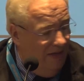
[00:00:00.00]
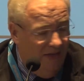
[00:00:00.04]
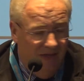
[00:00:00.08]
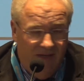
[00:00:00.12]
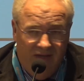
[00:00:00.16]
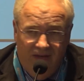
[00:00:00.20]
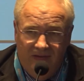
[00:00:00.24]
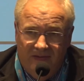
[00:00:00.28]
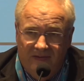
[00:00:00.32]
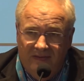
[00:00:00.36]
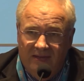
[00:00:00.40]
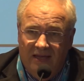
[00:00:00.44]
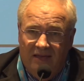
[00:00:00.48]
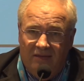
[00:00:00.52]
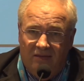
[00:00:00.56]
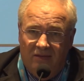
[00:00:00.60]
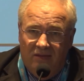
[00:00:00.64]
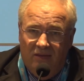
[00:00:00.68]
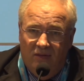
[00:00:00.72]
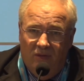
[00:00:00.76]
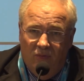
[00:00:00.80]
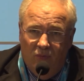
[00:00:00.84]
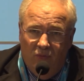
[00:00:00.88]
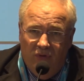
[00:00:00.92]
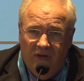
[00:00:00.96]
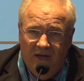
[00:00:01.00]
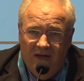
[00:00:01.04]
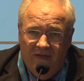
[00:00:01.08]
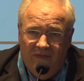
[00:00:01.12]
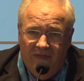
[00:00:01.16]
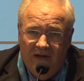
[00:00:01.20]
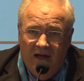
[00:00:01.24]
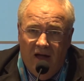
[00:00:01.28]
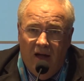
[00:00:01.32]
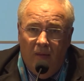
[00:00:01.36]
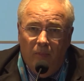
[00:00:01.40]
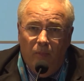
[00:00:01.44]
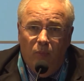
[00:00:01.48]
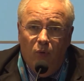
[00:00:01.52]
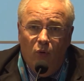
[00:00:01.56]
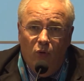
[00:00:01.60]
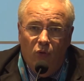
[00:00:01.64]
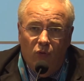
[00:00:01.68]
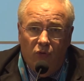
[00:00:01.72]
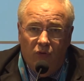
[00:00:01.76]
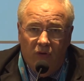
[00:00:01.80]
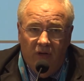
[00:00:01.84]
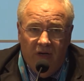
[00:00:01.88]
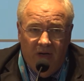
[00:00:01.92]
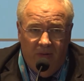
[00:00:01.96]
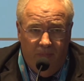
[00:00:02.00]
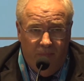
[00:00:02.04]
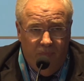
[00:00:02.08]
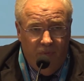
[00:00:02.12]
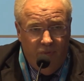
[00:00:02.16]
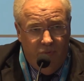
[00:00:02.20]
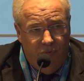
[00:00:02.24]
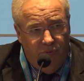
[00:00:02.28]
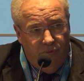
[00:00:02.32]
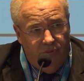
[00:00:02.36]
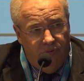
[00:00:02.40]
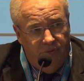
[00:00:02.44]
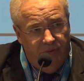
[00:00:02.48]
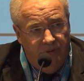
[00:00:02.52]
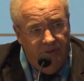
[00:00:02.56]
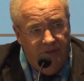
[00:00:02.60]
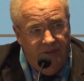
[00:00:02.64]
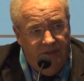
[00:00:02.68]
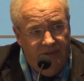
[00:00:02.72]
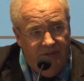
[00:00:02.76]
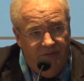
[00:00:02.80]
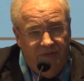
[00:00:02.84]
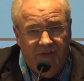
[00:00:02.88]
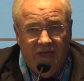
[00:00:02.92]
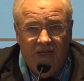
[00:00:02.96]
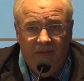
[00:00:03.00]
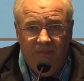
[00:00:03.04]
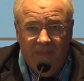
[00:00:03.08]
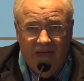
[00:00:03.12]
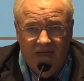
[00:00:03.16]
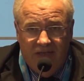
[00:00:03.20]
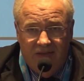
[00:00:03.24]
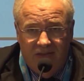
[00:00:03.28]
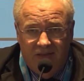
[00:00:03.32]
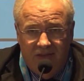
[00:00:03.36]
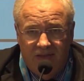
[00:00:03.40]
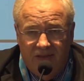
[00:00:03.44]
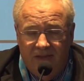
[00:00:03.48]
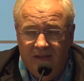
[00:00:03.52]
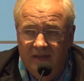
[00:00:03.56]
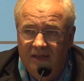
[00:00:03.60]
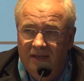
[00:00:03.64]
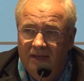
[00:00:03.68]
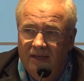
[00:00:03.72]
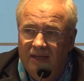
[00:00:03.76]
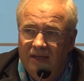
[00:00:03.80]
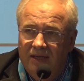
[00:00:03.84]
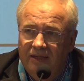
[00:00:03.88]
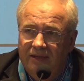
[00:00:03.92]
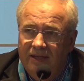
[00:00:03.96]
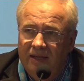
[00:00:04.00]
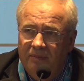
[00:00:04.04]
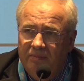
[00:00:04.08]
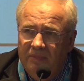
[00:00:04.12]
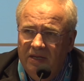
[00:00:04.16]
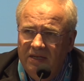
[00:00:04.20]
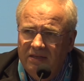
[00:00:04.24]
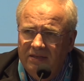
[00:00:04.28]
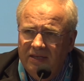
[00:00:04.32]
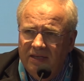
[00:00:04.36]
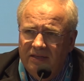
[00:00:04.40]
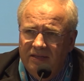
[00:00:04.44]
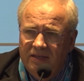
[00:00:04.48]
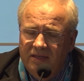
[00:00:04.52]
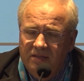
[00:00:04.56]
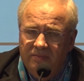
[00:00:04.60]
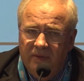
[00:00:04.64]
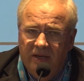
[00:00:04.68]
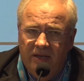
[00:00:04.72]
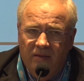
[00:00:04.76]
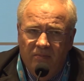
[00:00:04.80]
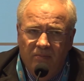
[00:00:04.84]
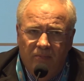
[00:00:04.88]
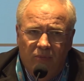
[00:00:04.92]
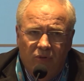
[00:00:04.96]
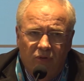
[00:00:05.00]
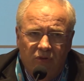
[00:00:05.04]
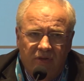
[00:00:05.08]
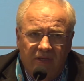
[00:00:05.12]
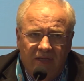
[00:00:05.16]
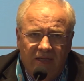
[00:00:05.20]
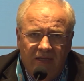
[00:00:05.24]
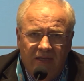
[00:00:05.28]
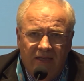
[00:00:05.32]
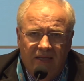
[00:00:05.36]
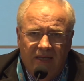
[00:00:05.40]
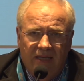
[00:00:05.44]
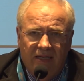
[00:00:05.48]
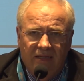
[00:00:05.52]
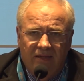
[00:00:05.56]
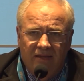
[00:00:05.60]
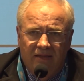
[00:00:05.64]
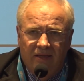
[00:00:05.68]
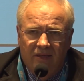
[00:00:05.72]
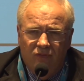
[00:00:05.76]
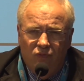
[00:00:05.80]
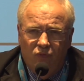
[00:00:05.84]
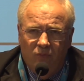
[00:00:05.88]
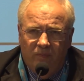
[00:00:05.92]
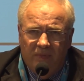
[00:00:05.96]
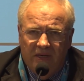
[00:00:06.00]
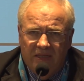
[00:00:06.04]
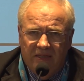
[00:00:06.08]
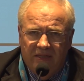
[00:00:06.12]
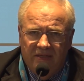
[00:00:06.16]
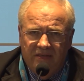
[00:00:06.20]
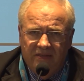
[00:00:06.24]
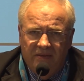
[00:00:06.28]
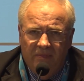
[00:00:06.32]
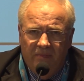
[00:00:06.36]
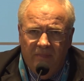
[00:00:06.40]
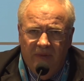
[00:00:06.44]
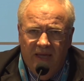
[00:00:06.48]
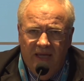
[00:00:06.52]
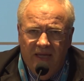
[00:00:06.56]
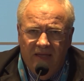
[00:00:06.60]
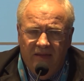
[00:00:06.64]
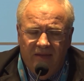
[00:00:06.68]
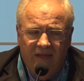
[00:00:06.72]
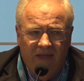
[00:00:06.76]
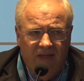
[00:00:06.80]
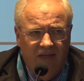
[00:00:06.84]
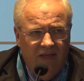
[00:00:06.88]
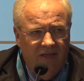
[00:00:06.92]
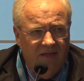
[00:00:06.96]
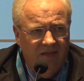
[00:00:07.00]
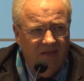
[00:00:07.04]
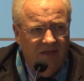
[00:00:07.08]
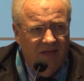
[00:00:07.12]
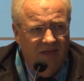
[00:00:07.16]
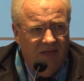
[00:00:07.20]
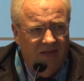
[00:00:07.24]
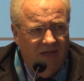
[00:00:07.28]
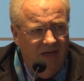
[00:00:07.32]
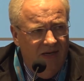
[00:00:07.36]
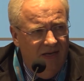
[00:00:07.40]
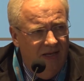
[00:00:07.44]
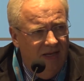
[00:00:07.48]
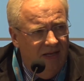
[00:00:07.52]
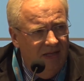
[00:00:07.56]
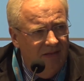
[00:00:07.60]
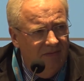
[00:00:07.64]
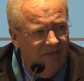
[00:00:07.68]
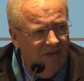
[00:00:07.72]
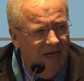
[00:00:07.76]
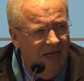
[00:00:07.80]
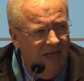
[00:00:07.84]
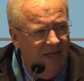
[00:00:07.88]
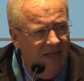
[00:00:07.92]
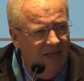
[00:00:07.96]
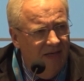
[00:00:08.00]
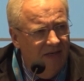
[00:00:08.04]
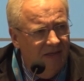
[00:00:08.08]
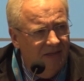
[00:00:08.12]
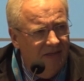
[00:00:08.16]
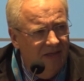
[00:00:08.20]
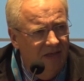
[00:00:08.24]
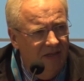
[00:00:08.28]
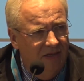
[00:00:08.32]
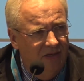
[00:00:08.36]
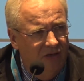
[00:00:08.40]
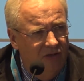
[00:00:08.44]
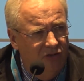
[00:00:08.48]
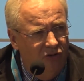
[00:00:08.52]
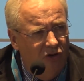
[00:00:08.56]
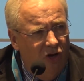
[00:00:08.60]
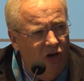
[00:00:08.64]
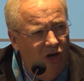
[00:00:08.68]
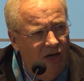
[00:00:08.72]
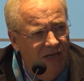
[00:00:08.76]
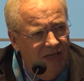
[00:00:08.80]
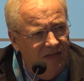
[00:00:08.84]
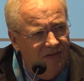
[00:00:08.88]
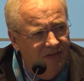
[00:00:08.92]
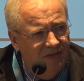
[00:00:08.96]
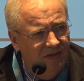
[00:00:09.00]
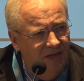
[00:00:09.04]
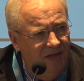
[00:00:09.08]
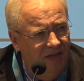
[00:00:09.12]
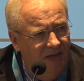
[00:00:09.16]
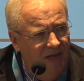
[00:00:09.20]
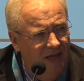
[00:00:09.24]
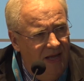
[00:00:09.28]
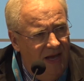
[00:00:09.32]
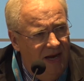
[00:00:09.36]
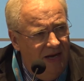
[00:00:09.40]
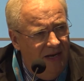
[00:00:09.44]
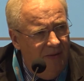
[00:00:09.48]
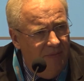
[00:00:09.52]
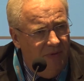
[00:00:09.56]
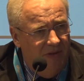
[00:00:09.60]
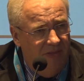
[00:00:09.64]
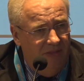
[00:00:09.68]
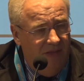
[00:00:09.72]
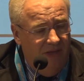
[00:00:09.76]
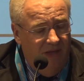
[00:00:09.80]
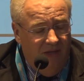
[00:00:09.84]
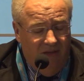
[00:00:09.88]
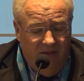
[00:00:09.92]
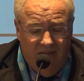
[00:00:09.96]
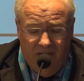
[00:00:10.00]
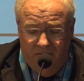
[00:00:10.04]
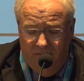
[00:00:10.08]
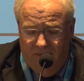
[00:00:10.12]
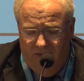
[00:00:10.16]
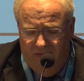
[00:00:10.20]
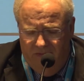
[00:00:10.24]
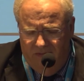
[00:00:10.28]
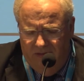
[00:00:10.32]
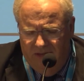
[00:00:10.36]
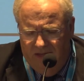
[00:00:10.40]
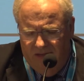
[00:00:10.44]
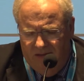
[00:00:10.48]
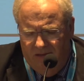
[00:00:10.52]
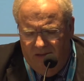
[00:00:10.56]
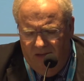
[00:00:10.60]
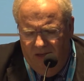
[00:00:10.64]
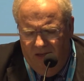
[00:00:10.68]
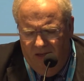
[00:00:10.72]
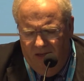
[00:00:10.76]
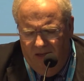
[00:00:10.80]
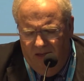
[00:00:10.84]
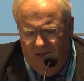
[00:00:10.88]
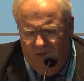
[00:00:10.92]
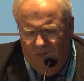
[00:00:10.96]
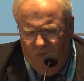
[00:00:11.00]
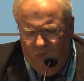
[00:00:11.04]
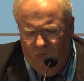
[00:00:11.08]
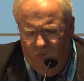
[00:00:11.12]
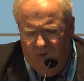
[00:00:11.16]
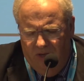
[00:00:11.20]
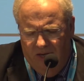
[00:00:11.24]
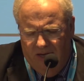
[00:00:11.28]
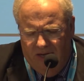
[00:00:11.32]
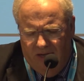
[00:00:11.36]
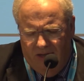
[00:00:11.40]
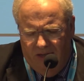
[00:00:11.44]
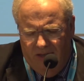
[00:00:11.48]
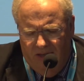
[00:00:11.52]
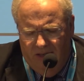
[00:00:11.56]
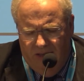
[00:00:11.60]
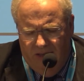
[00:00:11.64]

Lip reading: is that we have a poor treatments. That means that it's very important that to participate in clinical trials and knowledge and everything. That means that we are,